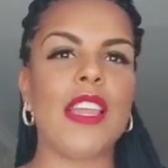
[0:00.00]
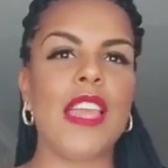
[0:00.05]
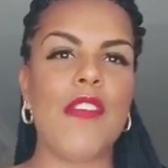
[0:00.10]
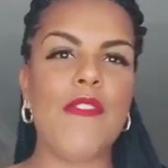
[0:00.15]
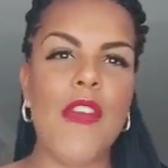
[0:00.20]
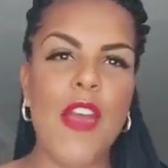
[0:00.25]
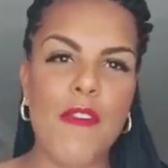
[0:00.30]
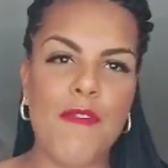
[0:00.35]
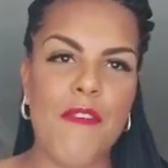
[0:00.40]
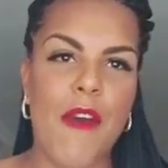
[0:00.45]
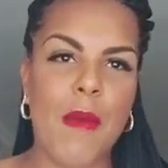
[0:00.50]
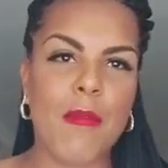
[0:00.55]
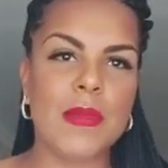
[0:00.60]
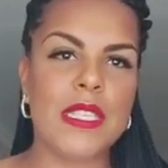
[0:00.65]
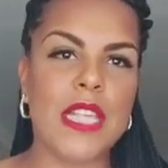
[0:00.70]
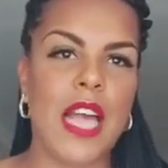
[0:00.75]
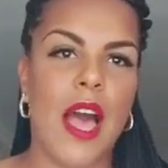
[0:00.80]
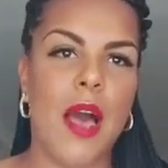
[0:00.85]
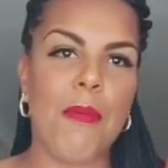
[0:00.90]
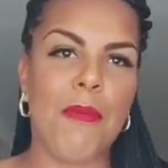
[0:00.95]
I'd give it a
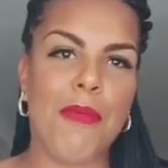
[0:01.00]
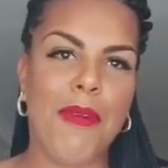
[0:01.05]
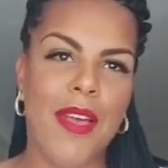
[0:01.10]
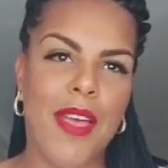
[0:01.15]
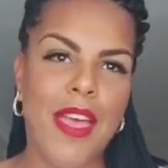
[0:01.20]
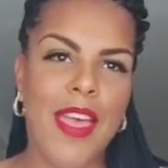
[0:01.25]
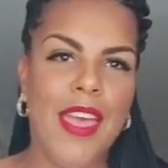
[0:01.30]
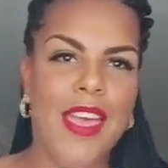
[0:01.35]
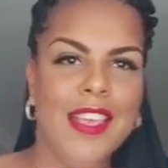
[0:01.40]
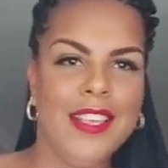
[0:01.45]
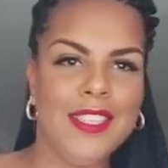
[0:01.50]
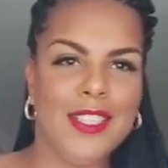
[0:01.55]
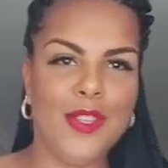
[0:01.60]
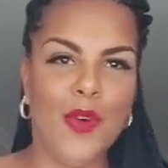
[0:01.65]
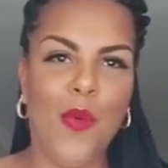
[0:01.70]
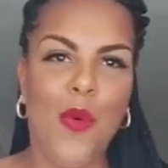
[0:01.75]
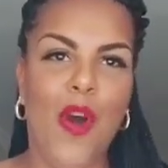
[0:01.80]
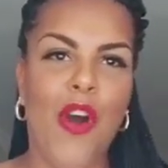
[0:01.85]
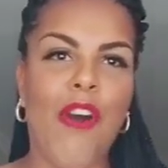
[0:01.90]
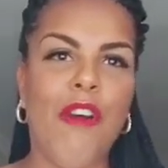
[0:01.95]
thumbs up,
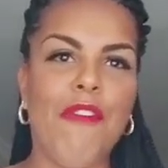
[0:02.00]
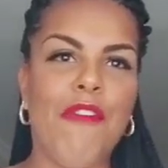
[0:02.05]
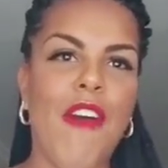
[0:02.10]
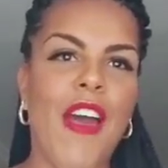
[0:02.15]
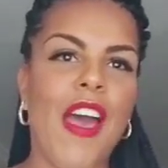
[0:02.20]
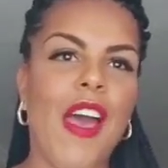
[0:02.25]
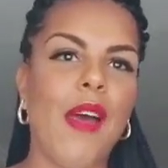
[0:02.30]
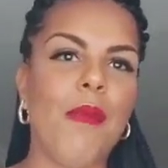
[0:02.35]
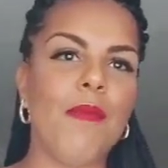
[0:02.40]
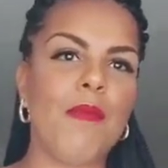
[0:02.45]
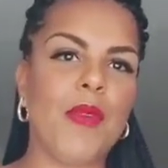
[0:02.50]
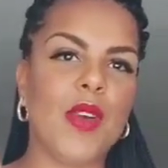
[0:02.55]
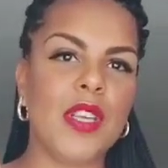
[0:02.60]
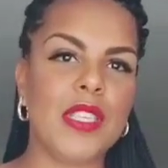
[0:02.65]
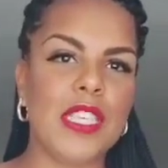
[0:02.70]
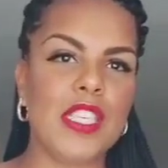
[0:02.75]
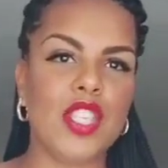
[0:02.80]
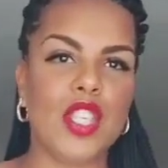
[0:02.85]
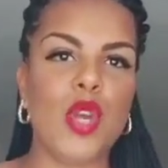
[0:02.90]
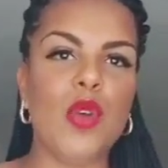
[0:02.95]
sort of,
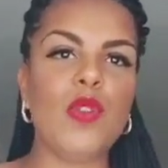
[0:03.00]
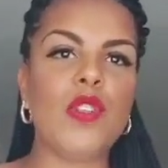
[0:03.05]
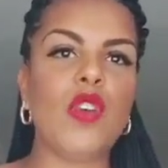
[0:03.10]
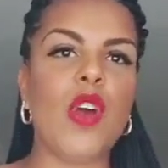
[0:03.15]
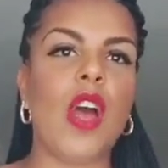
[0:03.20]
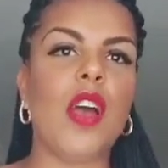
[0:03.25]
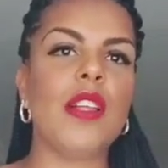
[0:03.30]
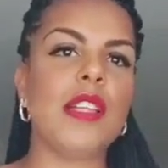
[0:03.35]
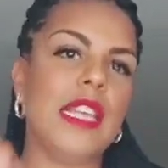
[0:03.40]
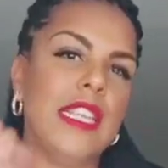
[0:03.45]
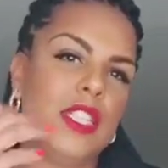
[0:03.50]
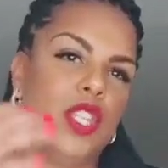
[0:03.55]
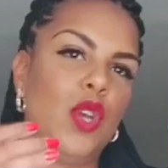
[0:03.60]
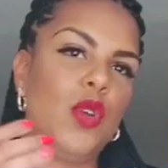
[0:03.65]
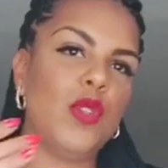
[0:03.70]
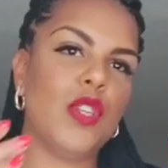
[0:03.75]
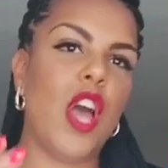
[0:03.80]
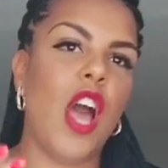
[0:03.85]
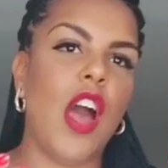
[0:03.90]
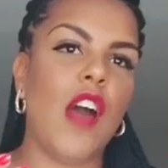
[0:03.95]
because it's too
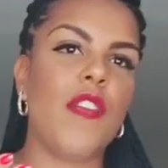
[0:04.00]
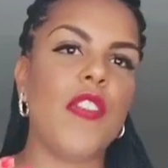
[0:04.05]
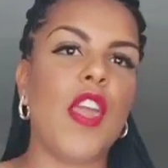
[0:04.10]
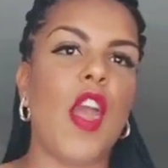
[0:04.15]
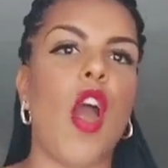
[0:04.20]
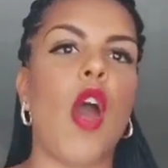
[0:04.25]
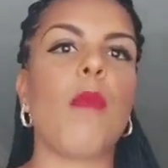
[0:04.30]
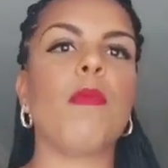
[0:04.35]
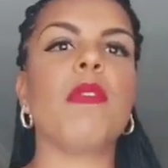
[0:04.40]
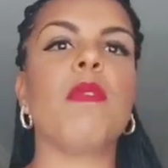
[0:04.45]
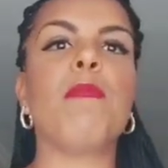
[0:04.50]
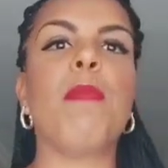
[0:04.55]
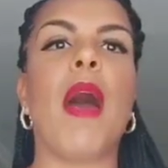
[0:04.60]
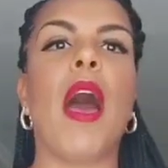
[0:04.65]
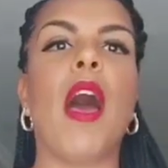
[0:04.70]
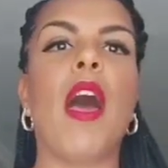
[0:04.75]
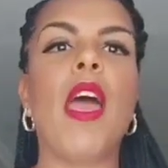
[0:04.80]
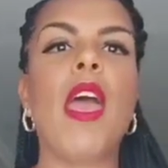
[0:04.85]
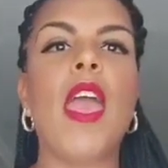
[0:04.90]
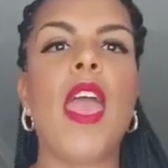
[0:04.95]
tight on the arms,
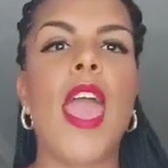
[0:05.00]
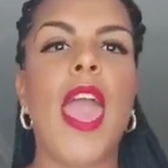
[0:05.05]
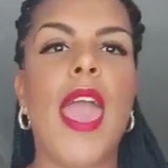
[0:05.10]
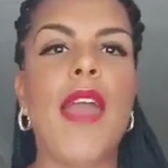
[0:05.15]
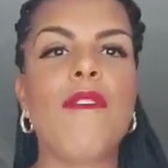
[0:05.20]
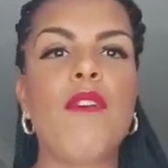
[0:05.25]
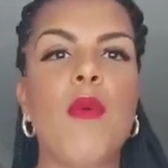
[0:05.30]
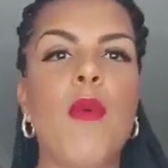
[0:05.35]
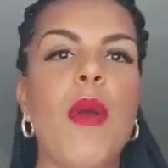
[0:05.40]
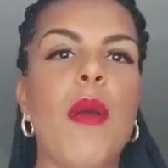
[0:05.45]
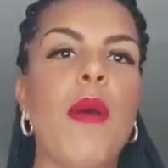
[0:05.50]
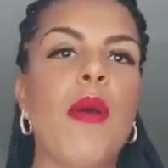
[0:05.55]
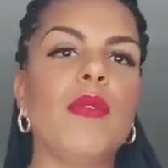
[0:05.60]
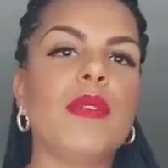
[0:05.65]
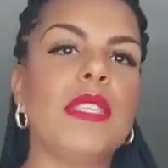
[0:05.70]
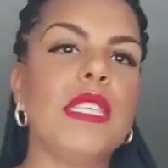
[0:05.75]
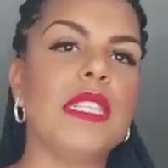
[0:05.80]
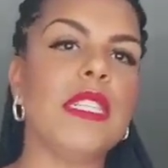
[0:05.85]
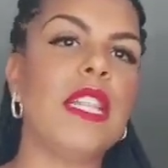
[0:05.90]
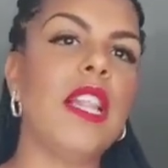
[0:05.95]
but everywhere
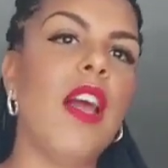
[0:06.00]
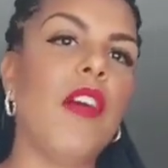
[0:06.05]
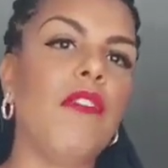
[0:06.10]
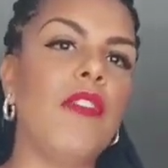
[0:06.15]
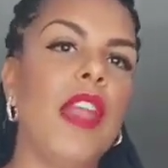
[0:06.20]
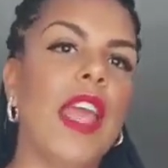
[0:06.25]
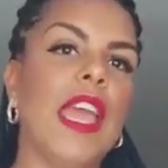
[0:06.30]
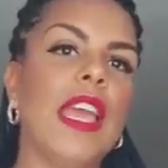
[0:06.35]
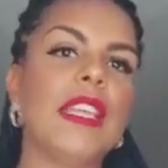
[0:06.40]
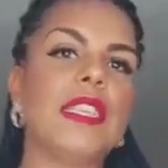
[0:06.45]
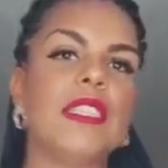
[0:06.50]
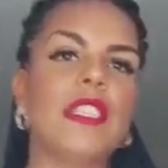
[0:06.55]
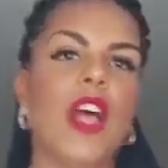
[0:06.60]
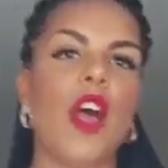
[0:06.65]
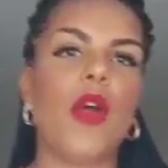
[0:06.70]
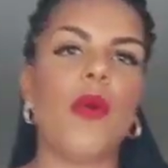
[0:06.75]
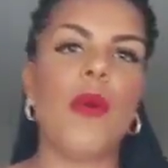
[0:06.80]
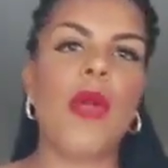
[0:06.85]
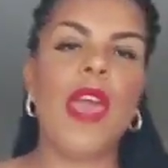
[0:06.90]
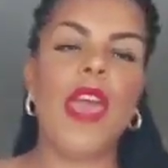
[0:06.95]
else is lovely.
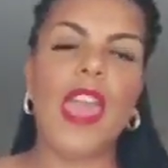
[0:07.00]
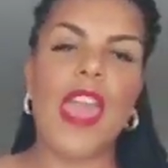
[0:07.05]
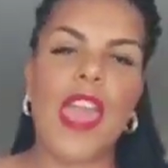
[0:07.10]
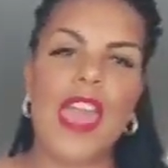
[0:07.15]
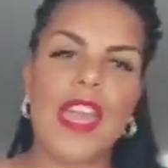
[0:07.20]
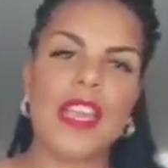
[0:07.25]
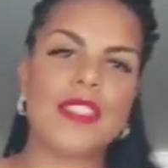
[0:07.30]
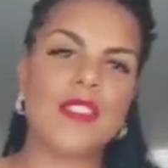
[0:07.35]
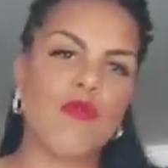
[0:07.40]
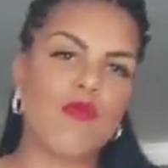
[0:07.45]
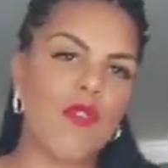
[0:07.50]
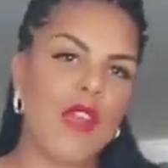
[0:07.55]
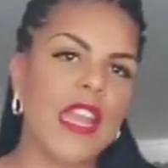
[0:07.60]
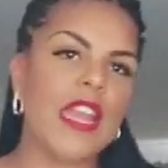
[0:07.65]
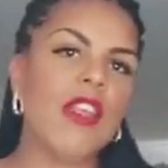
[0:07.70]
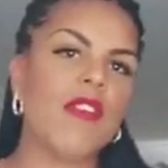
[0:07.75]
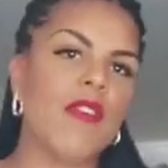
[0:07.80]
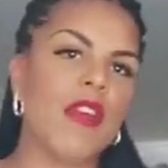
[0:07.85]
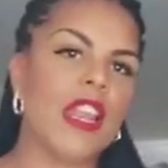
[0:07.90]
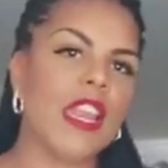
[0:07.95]
So it is a
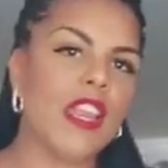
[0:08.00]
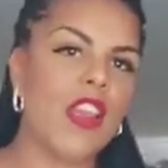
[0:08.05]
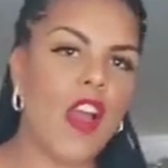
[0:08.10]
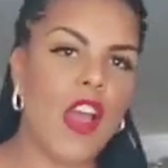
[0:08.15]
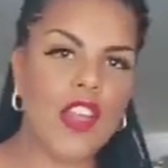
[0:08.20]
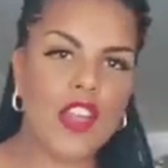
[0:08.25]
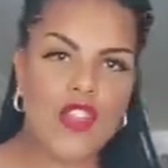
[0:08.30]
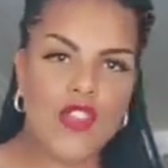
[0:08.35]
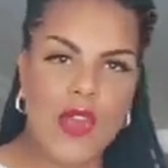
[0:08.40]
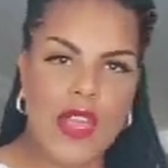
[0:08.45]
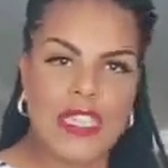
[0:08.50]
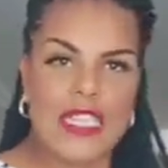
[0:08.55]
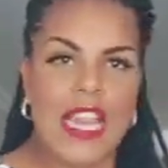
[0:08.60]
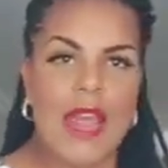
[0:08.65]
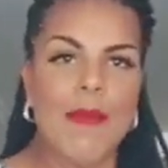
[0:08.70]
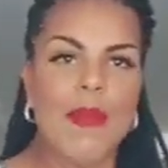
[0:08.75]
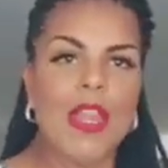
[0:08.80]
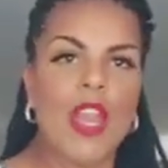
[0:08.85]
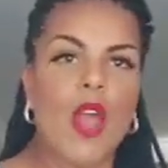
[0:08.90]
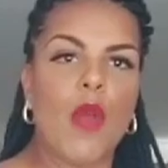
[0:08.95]
really, really nice
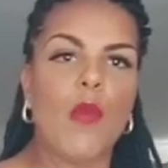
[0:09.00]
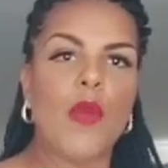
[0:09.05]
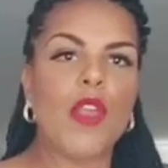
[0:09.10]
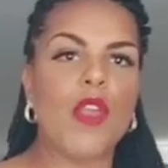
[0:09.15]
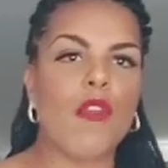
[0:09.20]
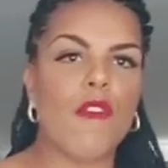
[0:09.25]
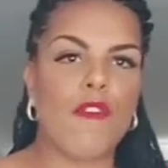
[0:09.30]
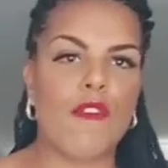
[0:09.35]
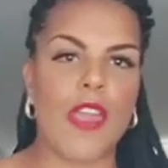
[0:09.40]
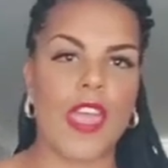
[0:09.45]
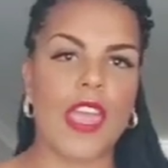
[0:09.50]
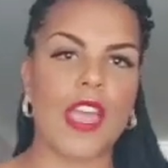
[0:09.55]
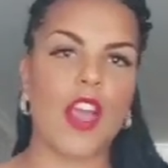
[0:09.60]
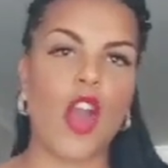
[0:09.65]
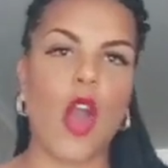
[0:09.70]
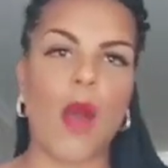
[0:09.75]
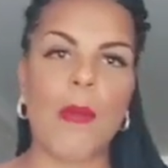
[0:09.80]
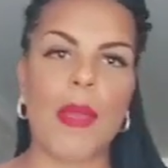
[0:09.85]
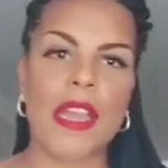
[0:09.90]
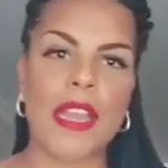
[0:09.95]
dress. Let me know what you
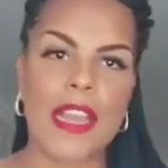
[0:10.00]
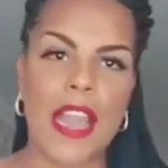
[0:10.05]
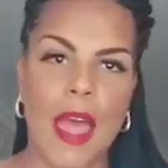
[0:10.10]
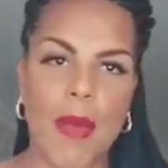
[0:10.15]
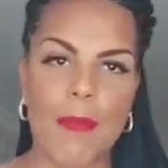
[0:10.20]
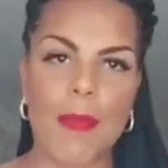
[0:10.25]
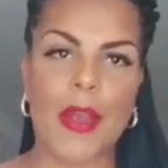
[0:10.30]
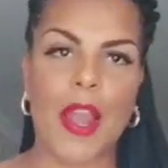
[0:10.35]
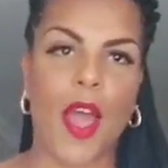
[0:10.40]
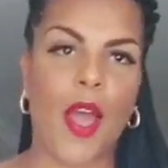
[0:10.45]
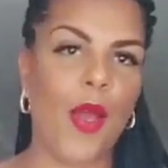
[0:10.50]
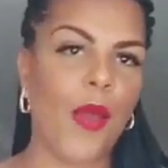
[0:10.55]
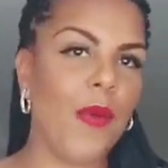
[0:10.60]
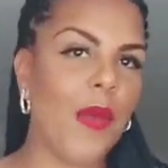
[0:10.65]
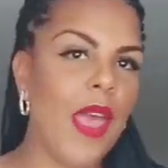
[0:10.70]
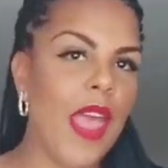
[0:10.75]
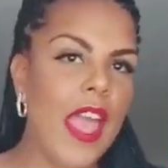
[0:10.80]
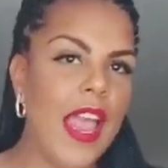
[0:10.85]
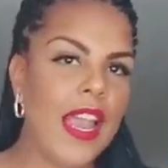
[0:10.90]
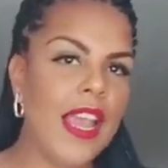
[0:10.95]
think. Comment down
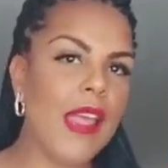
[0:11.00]
below.